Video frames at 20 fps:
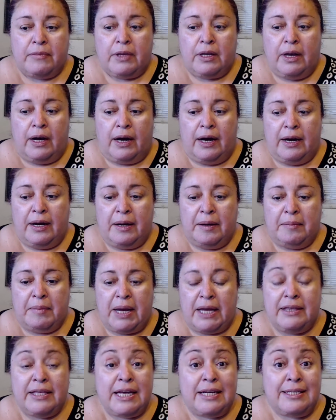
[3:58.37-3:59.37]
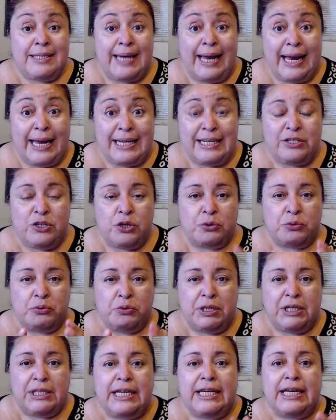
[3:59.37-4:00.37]
And they tend to
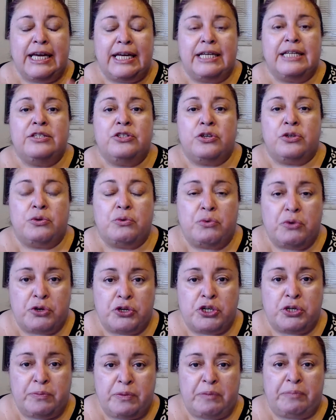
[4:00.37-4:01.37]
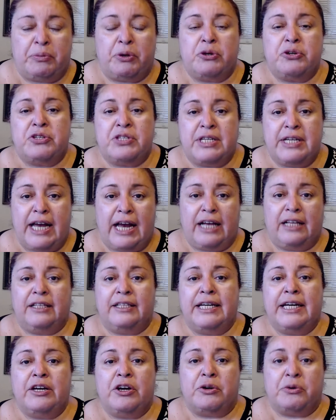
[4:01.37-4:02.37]
really into the worship of
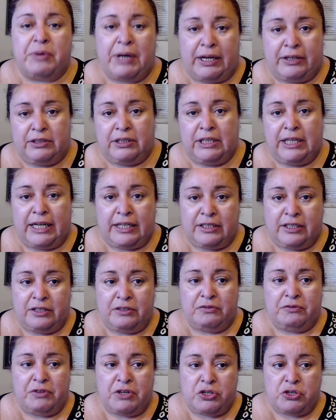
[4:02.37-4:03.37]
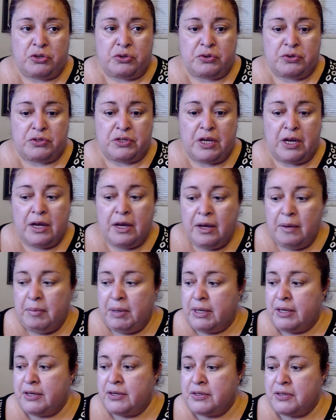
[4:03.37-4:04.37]
personality around elected officials
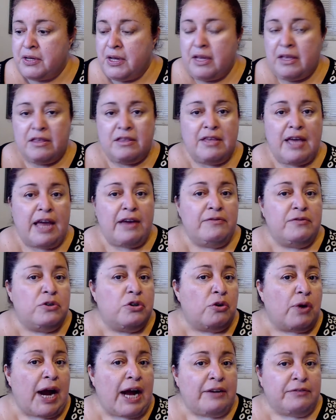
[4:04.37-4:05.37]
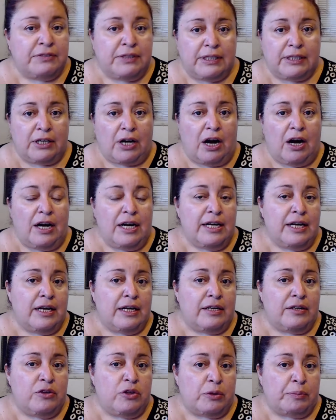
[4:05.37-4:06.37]
because they've grafted on
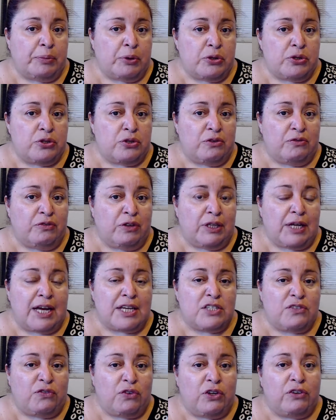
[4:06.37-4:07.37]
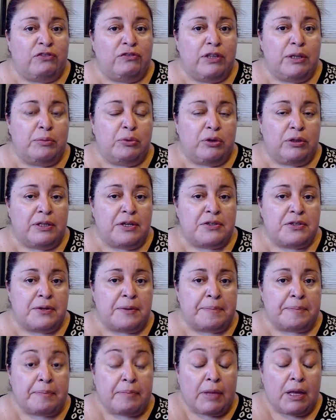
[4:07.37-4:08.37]
their personal philosophy of liberalism
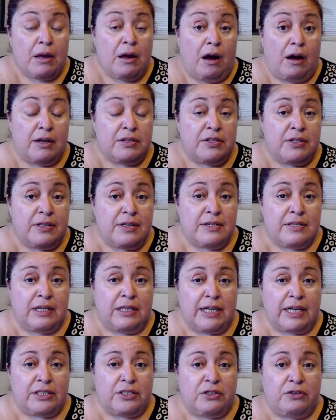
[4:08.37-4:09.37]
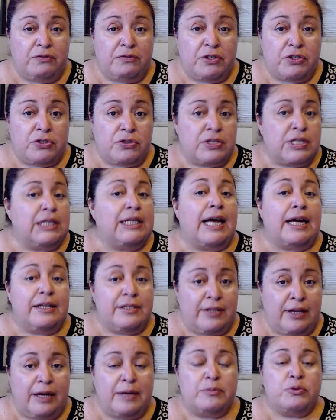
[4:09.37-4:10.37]
onto these elected officials, a lot of
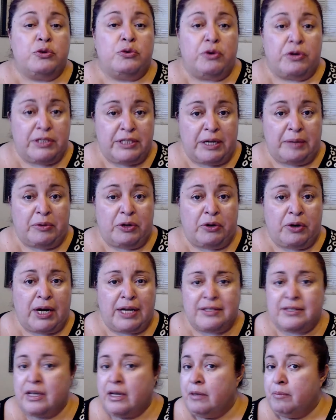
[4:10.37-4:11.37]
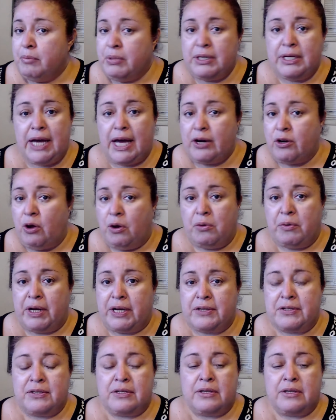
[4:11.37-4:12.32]
times who are Democrats, but not always.